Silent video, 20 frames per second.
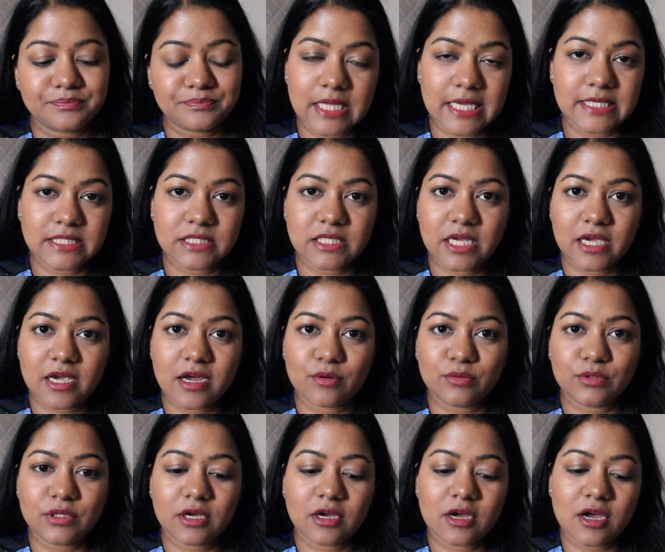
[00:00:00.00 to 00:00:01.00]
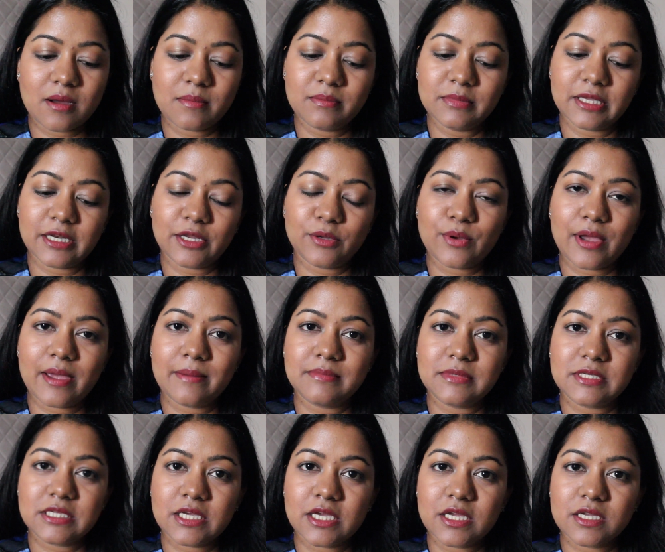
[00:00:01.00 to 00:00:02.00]
Then take out the cup, then you
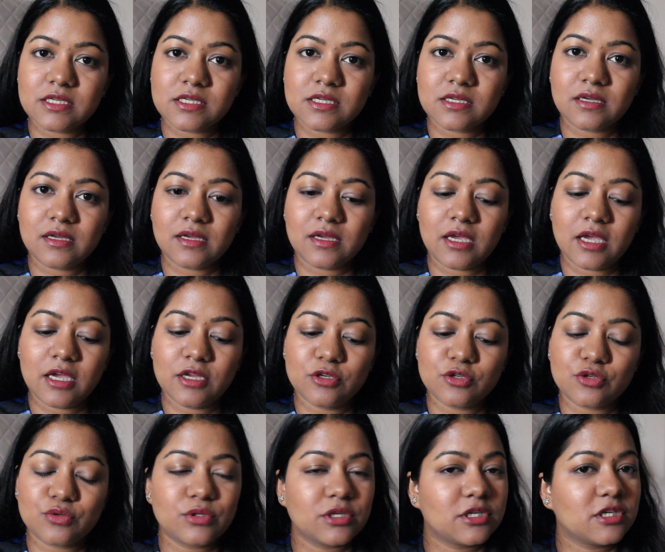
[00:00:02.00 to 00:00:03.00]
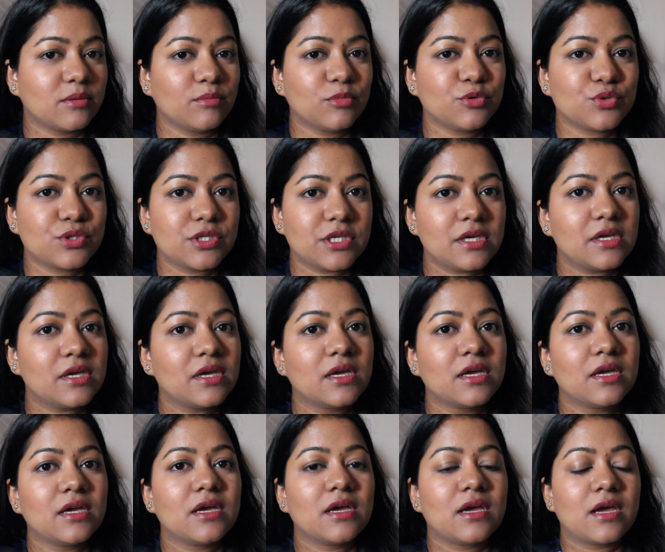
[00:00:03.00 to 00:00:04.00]
empty it into the WC,
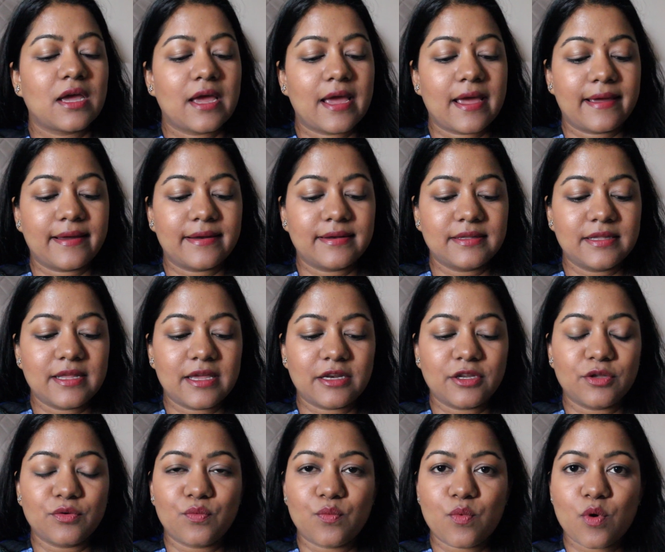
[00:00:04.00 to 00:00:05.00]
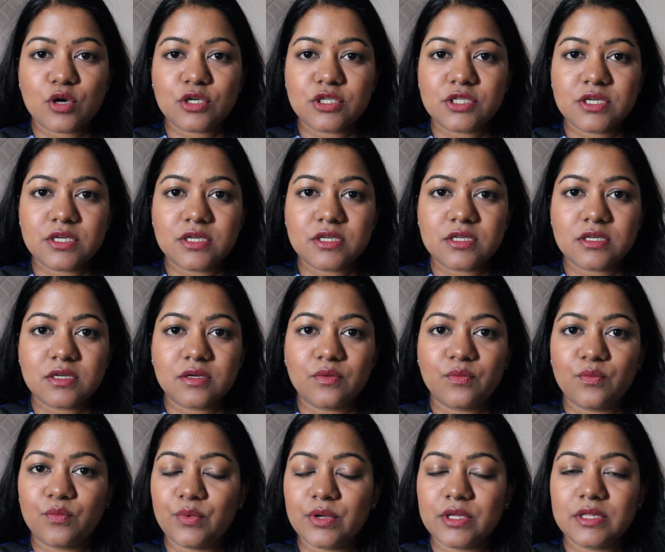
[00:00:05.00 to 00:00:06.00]
and then you wash it
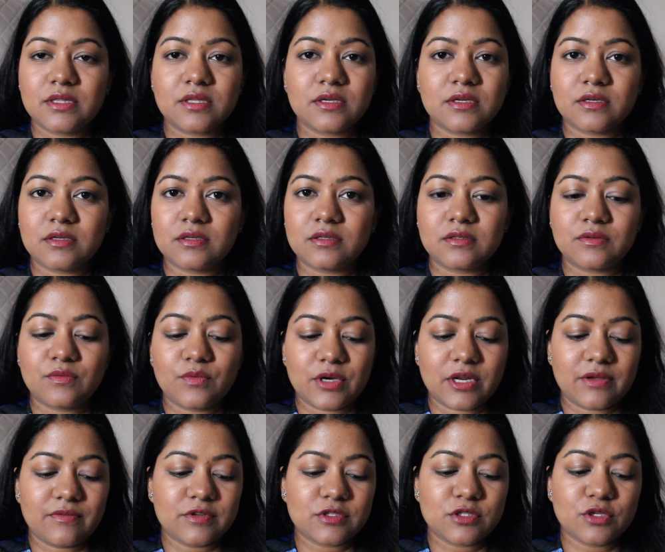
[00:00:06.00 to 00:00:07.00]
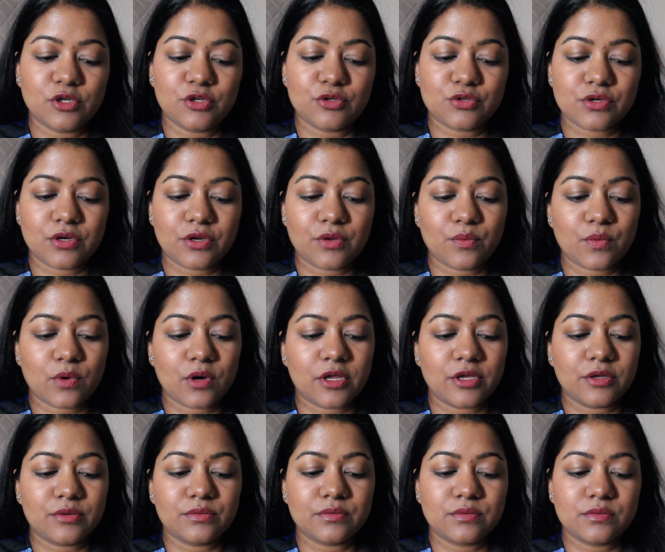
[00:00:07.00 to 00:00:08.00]
with whatever solution you want to
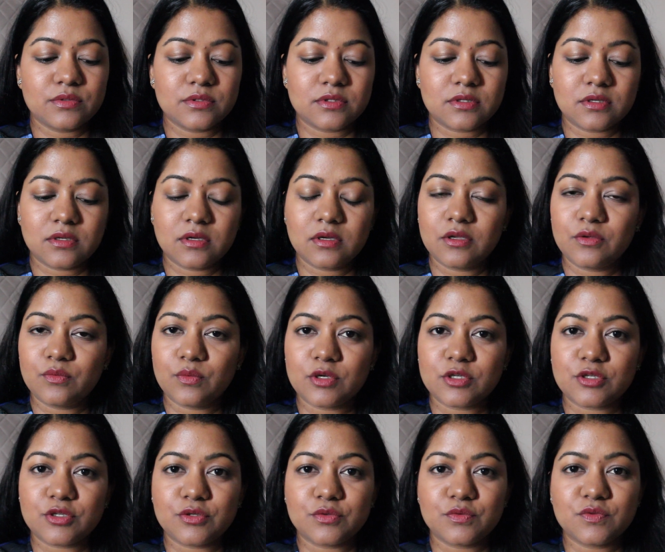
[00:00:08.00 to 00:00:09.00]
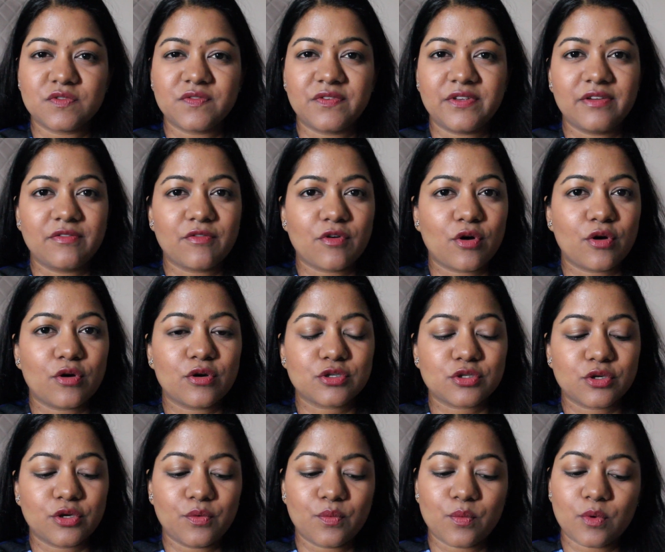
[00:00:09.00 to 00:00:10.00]
use. You want to use
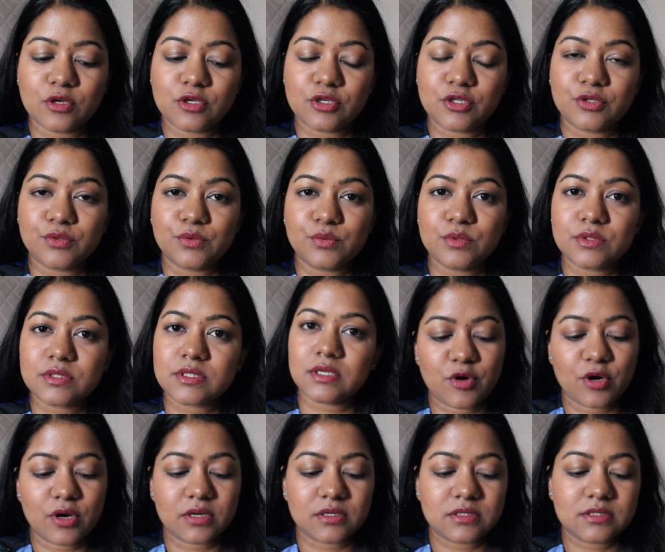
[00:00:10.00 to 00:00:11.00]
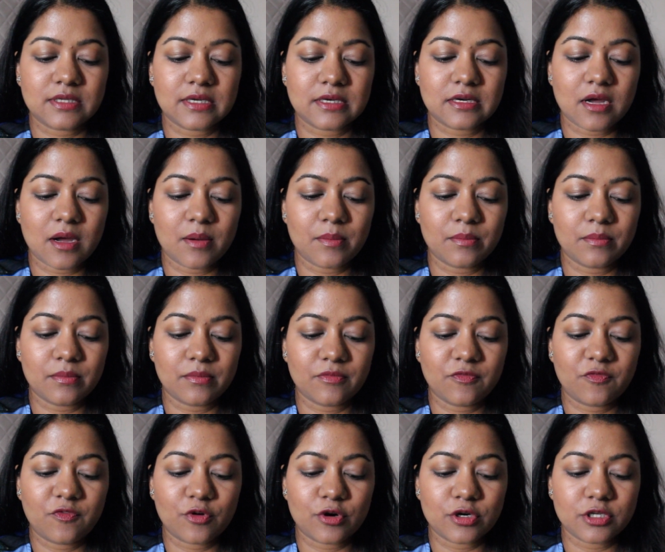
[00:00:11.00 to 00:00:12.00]
V-wash, or you want to use products that
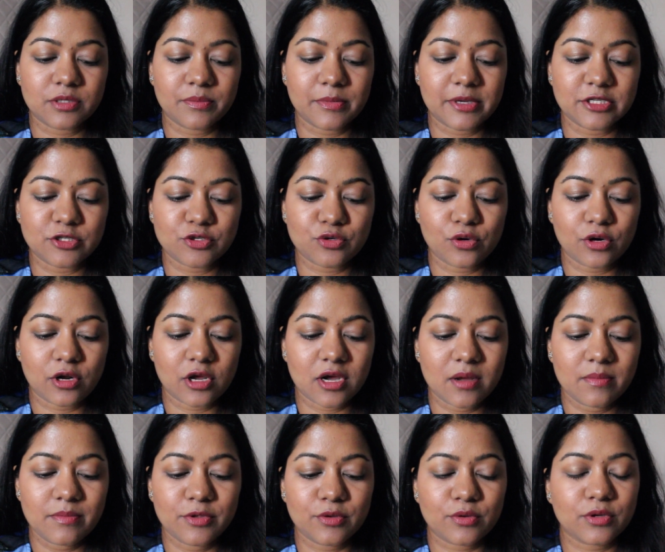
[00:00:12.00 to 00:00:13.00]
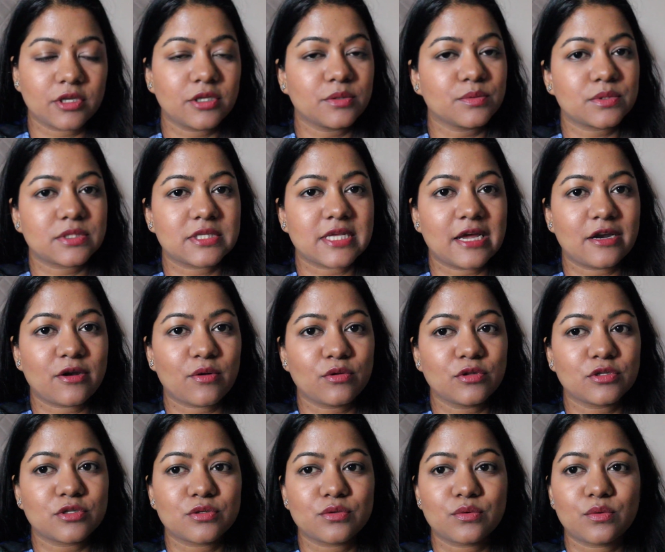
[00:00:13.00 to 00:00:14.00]
come for the menstrual cup, you can use that
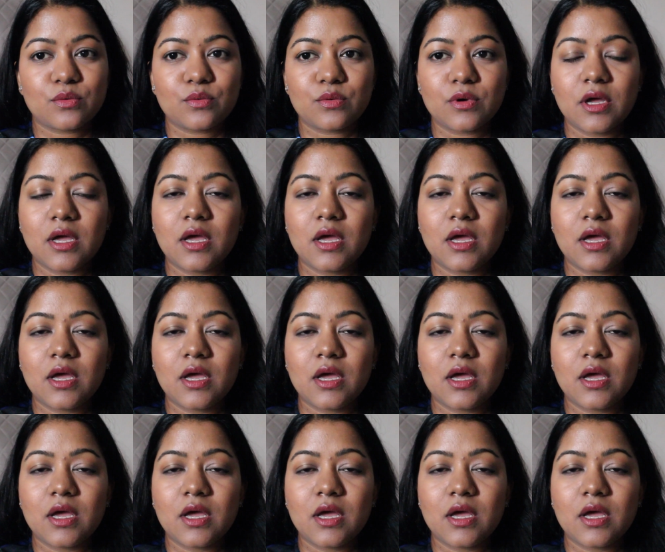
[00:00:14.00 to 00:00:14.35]
also.